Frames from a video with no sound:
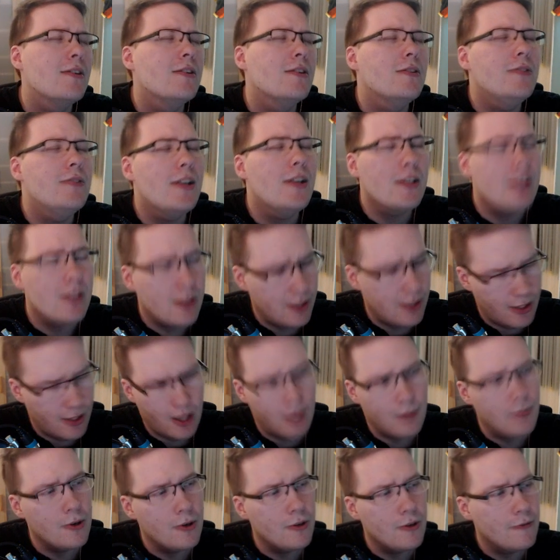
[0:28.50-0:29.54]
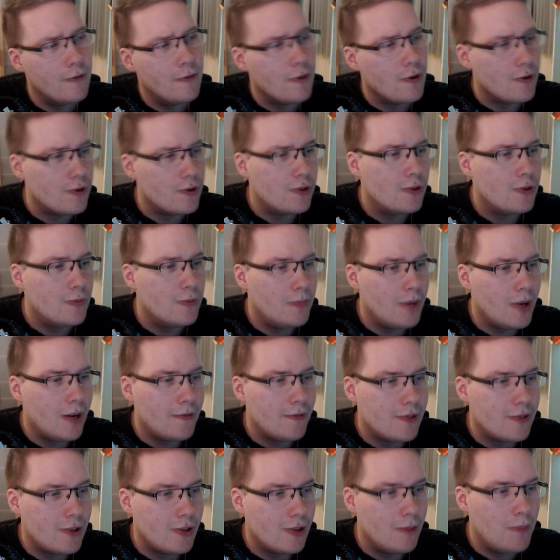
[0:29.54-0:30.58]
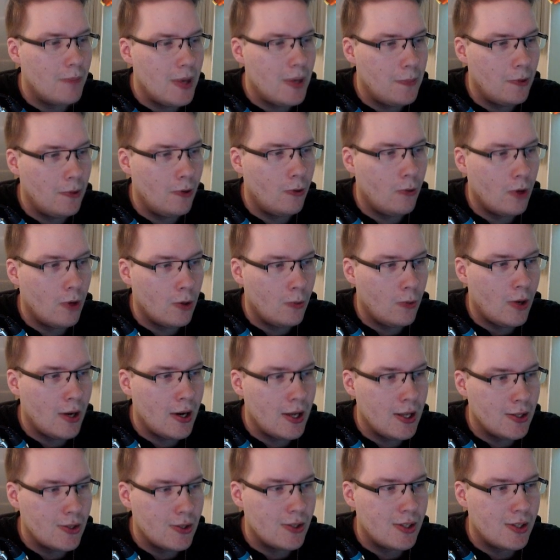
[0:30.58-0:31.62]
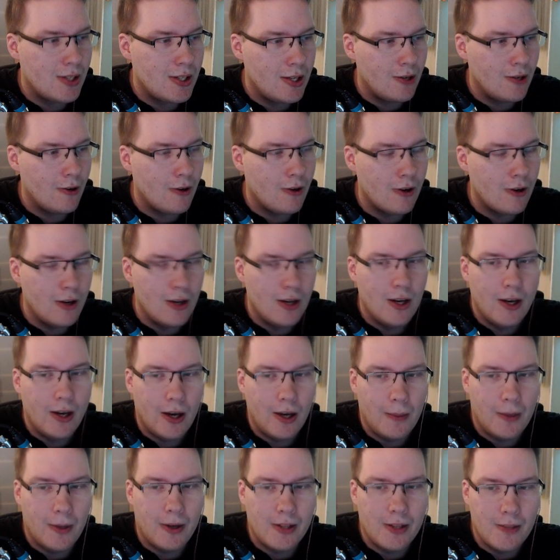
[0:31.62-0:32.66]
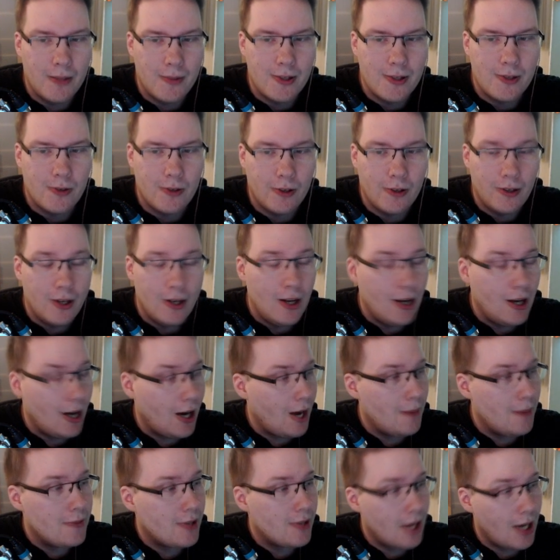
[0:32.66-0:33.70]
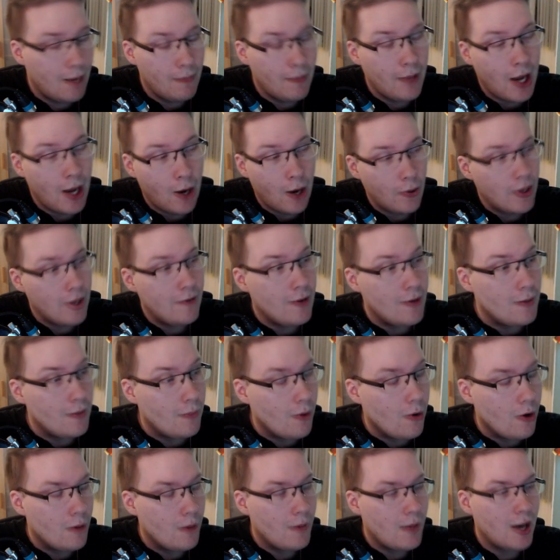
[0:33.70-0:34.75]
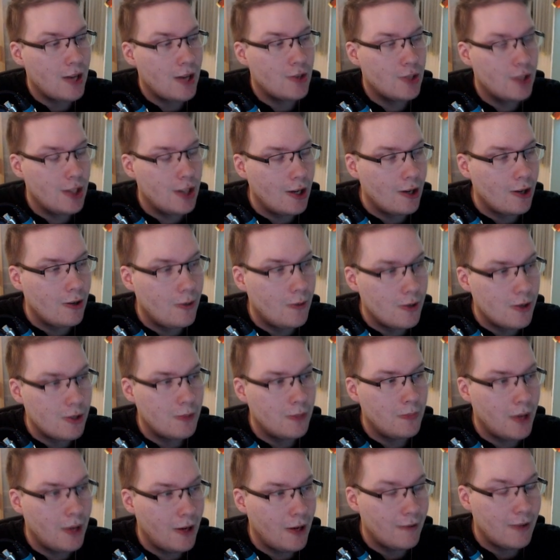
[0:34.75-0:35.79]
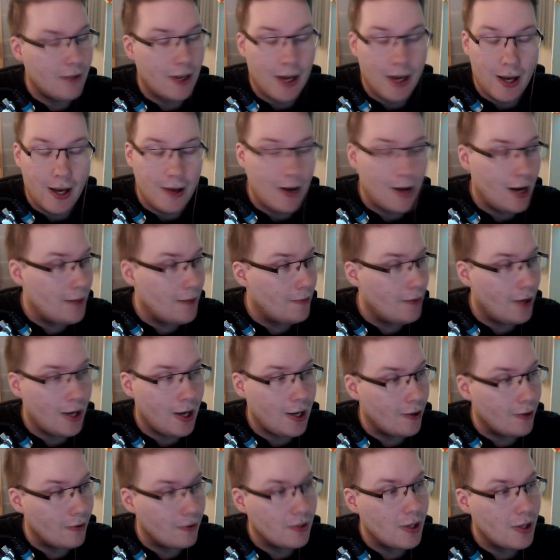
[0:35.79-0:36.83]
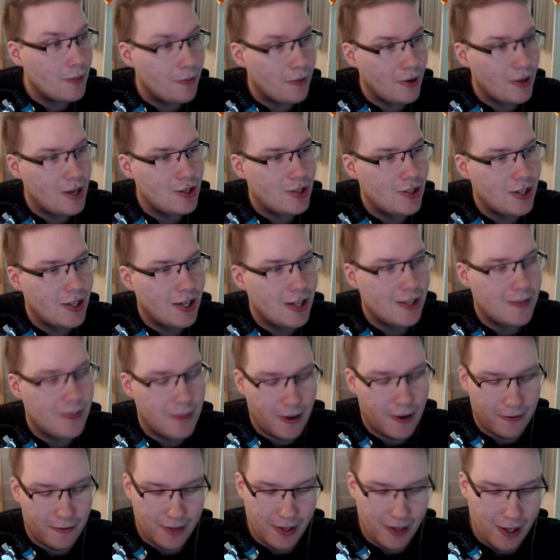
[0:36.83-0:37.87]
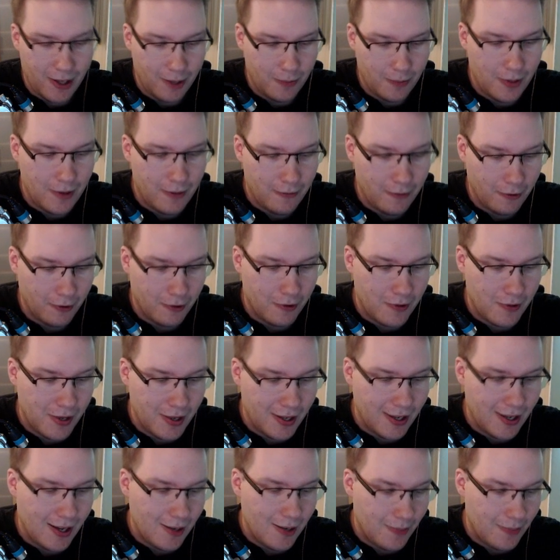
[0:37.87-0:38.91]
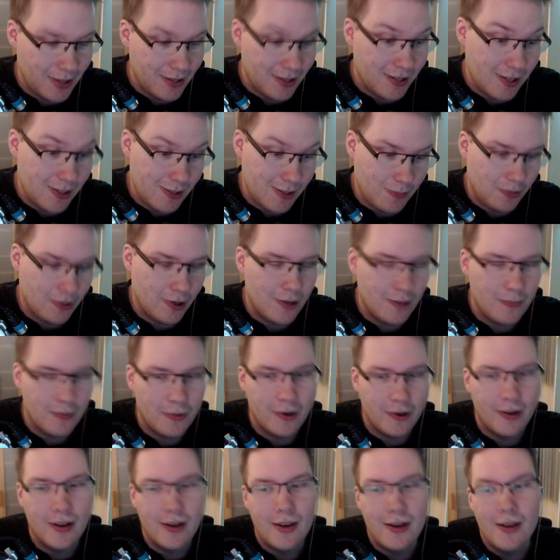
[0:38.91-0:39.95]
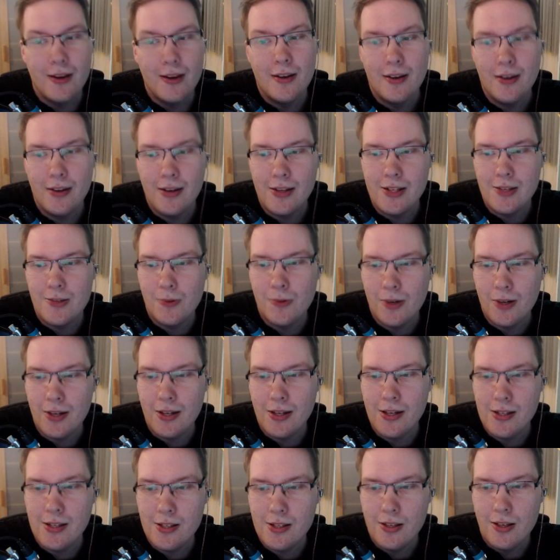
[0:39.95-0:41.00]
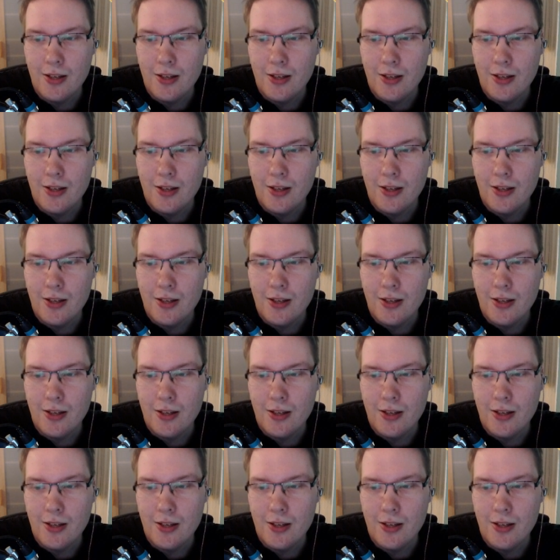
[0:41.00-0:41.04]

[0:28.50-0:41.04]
the summer version buffed. Some people were wanting to see her among them as well. I'm now even more mad Jinako wasn't buffed, and I can only pray she gets buffed in LB4 recap at this point, but it is what it is.